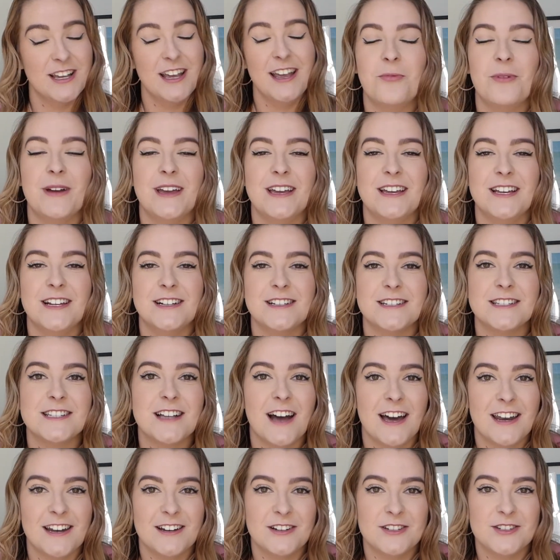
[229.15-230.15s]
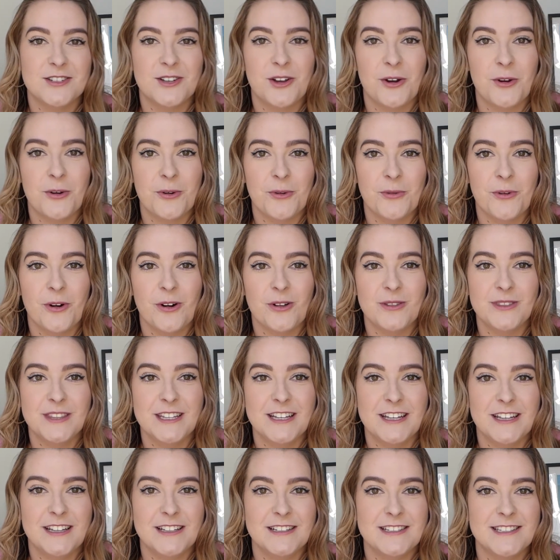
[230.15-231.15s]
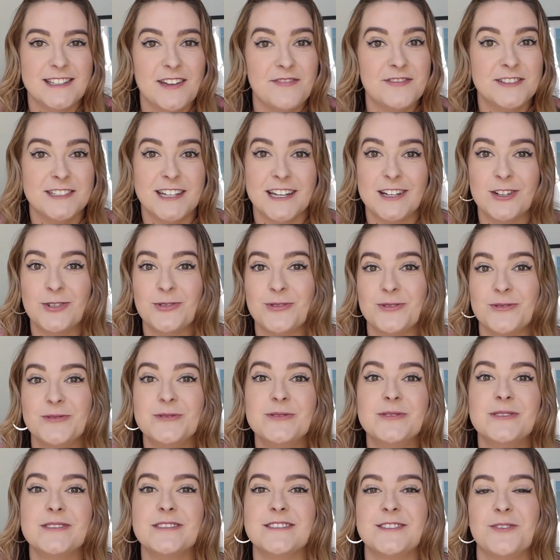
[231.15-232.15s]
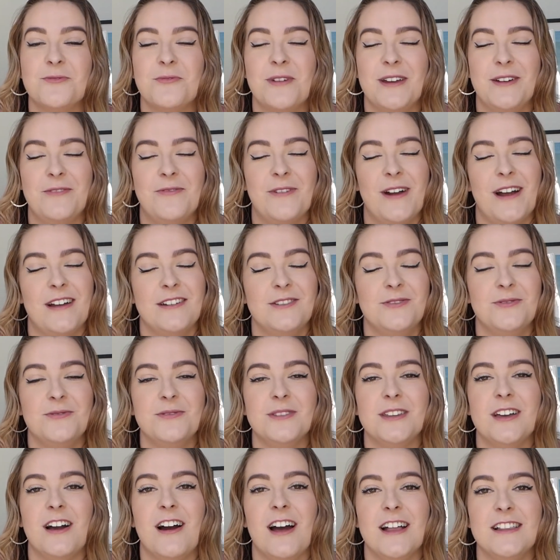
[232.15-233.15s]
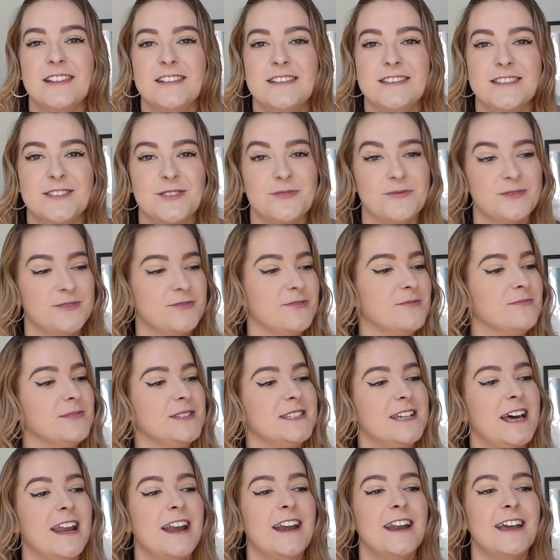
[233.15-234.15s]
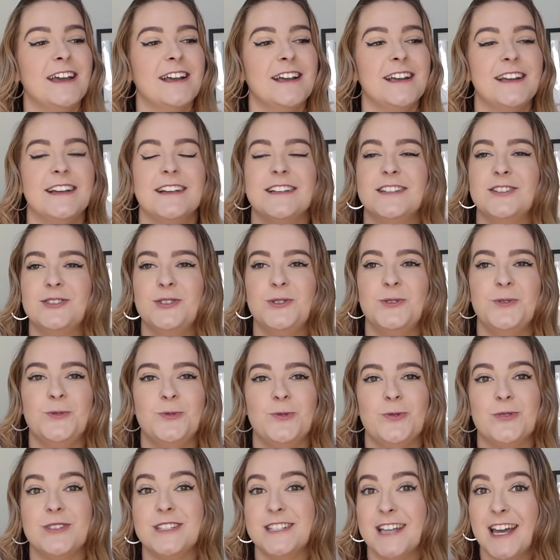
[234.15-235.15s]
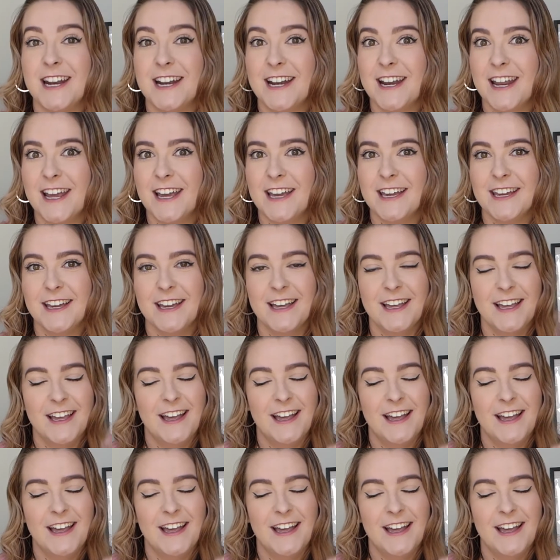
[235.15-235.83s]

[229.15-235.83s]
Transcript: We decided to go on the 7-day cruise that went around all the islands. So it was from Saturday to Saturday.